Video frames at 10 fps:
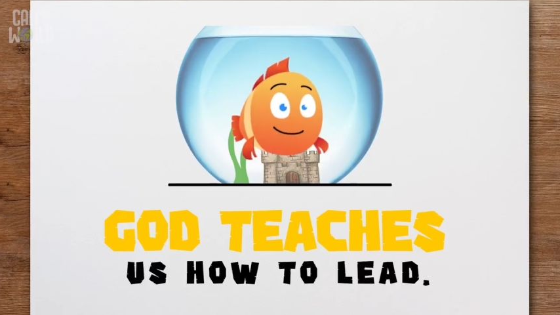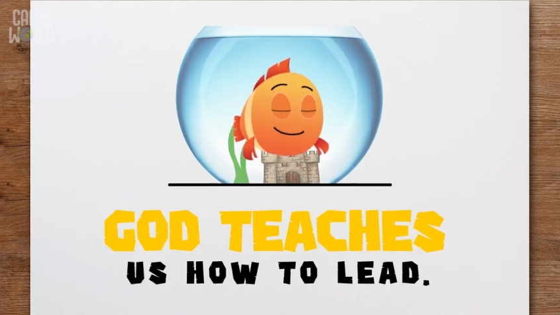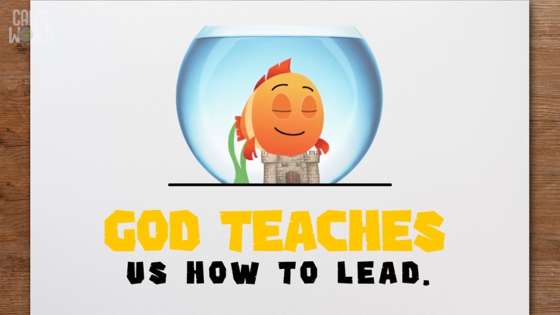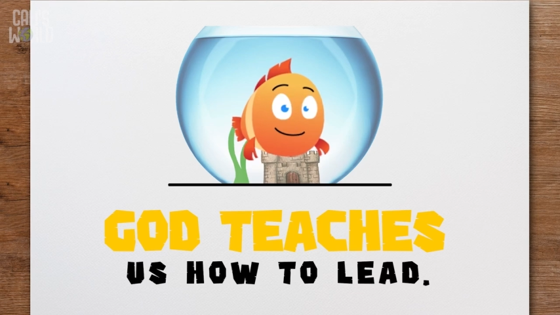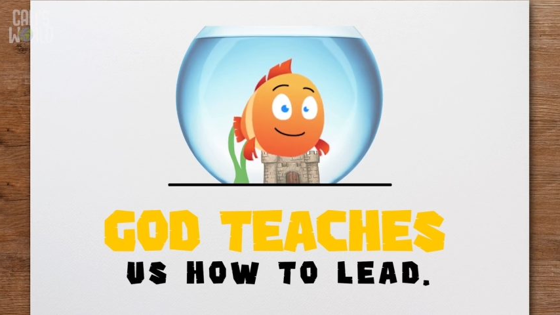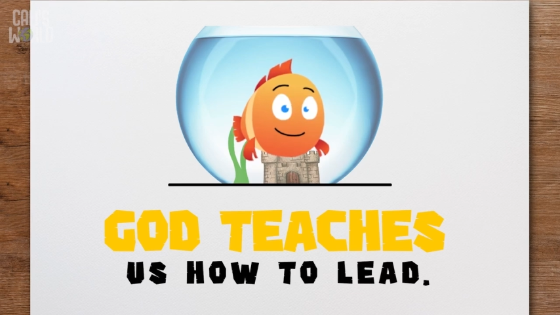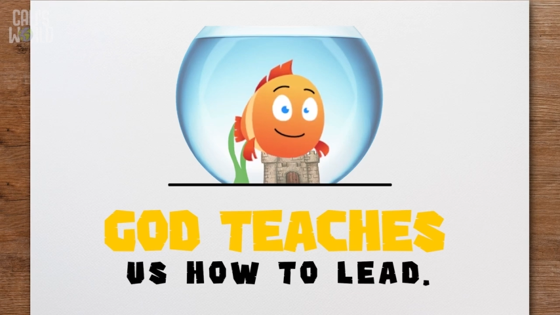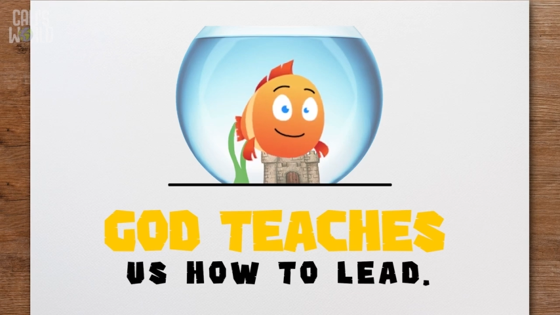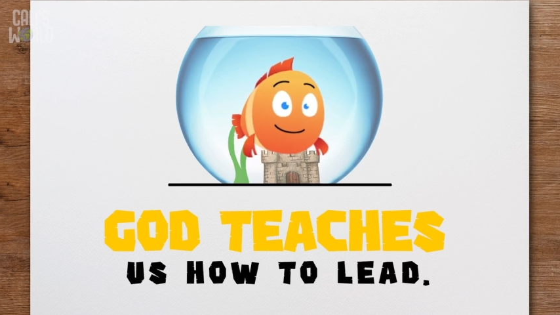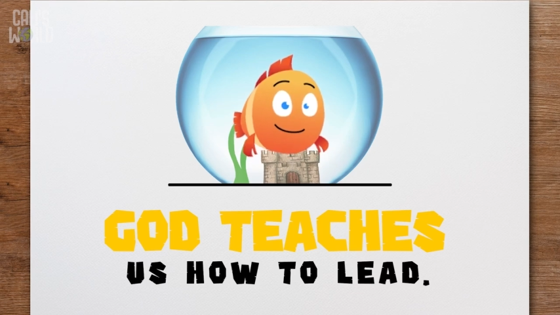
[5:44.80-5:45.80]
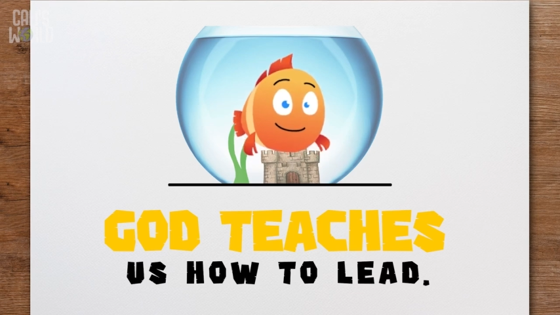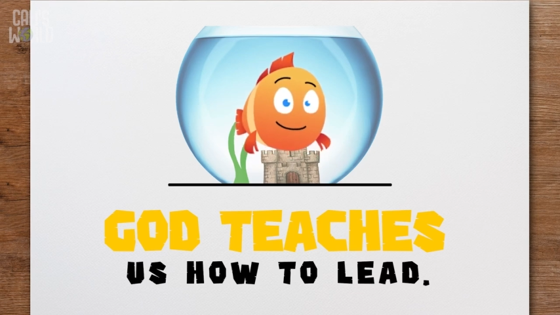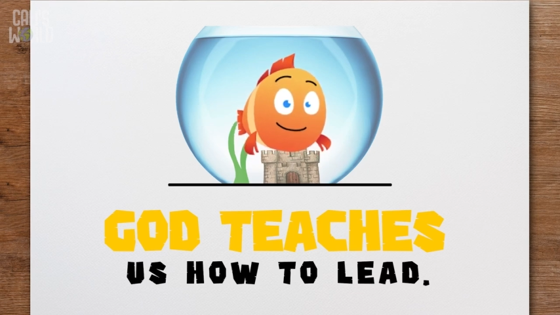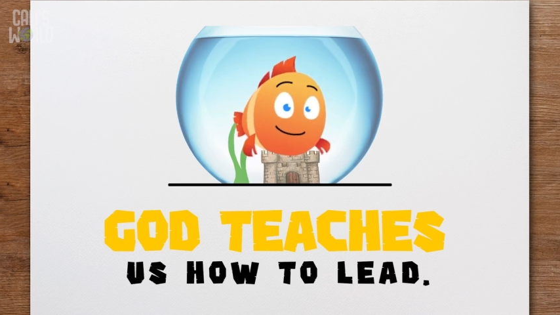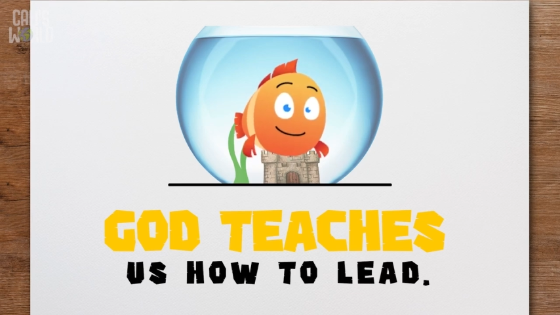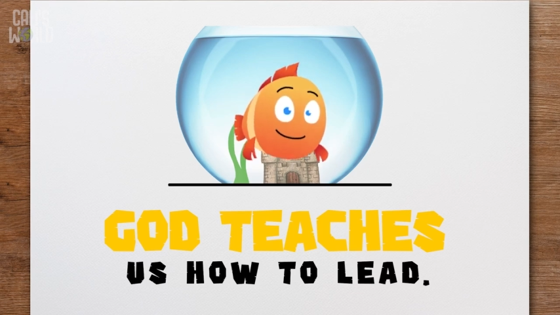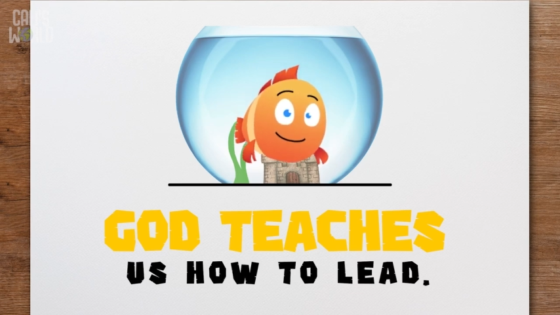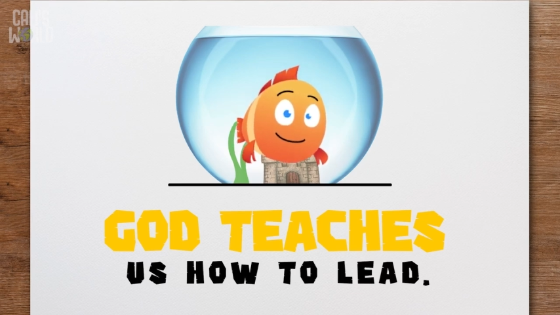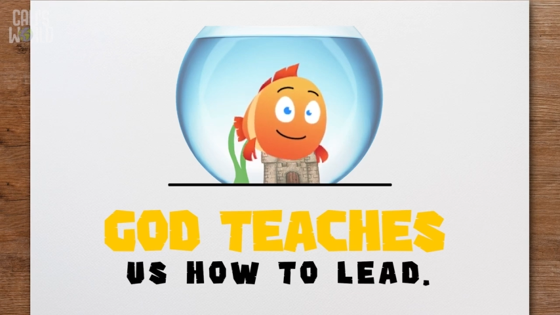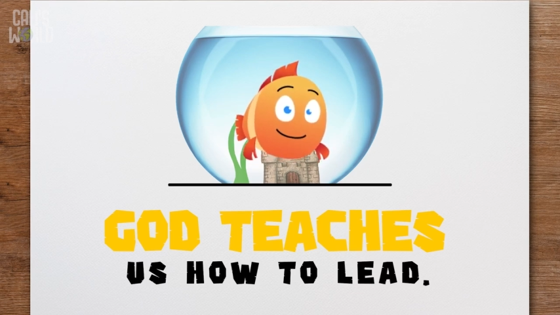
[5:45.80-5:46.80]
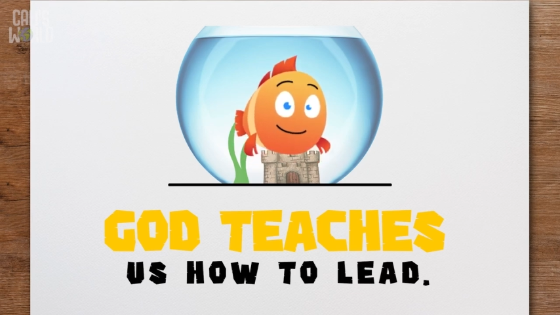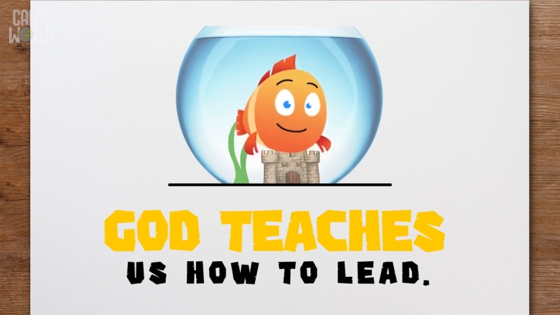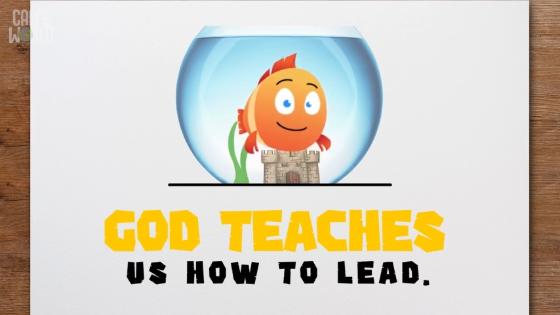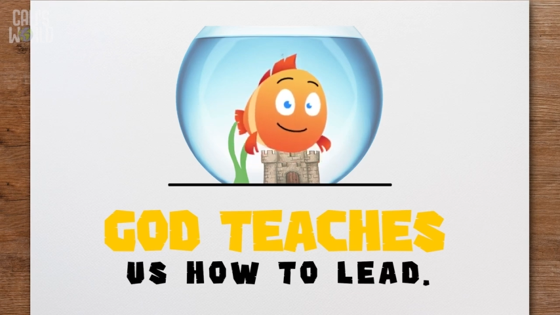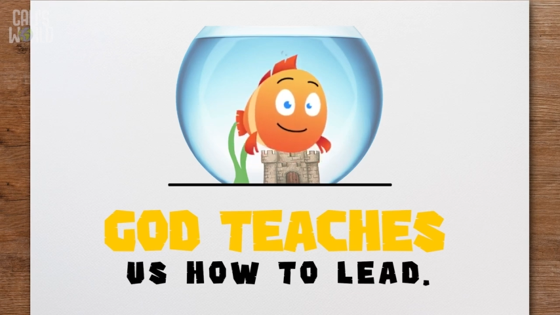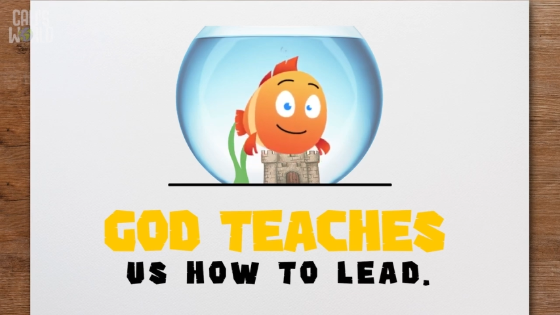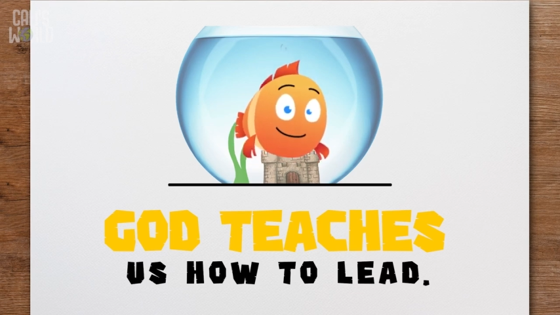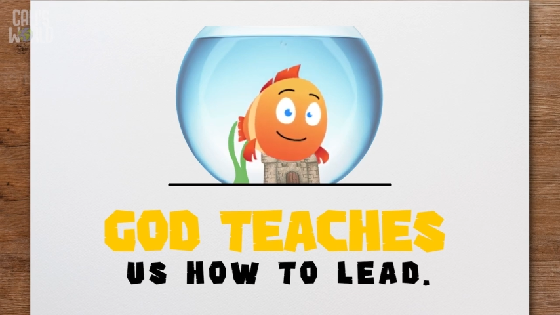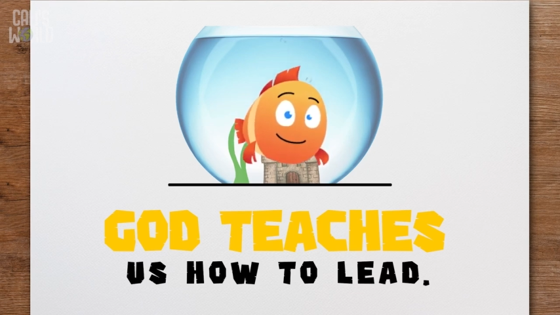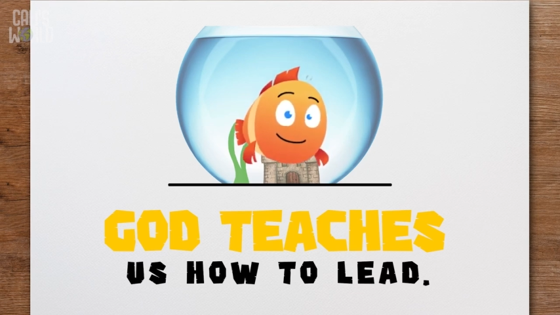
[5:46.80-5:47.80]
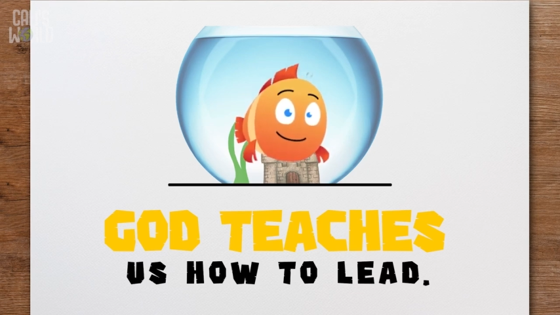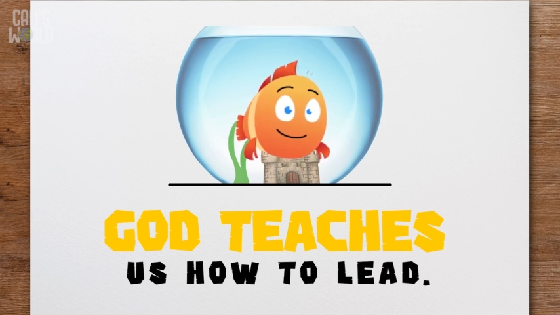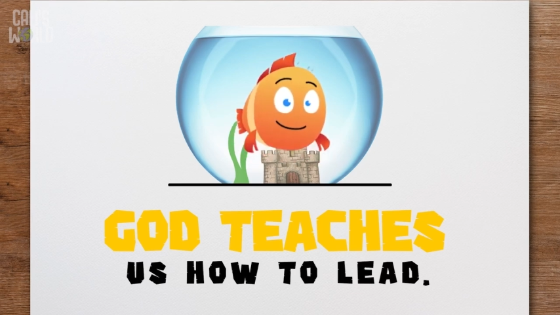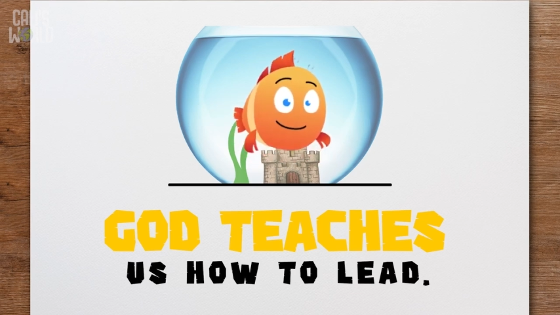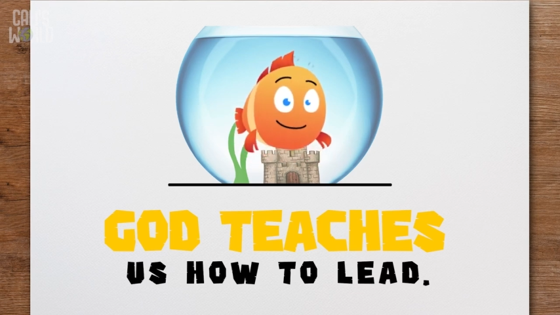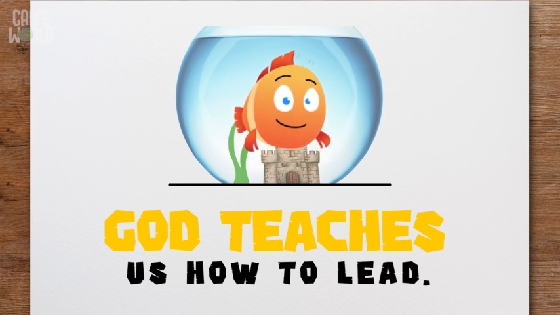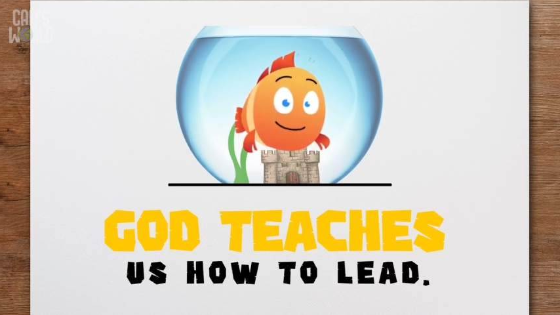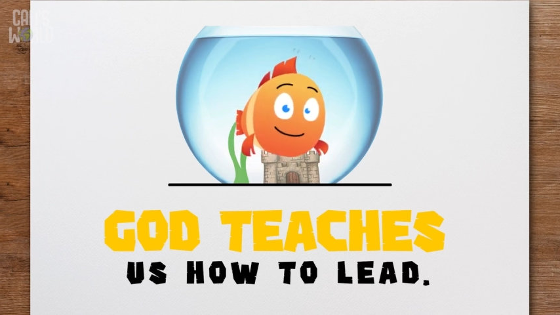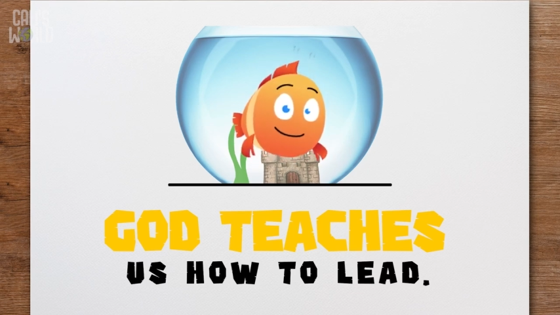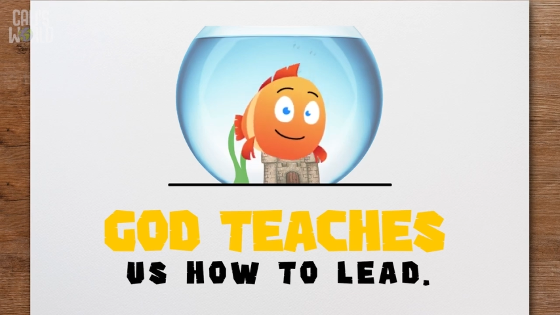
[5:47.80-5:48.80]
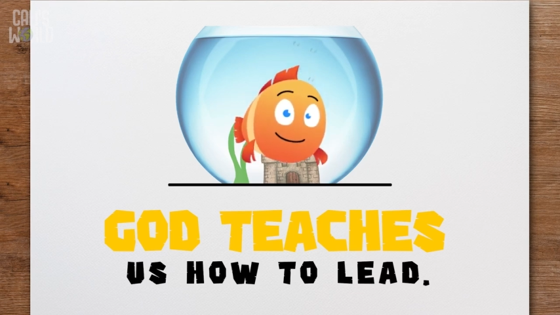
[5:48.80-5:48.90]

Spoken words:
No face is visible, so there are no lips to read.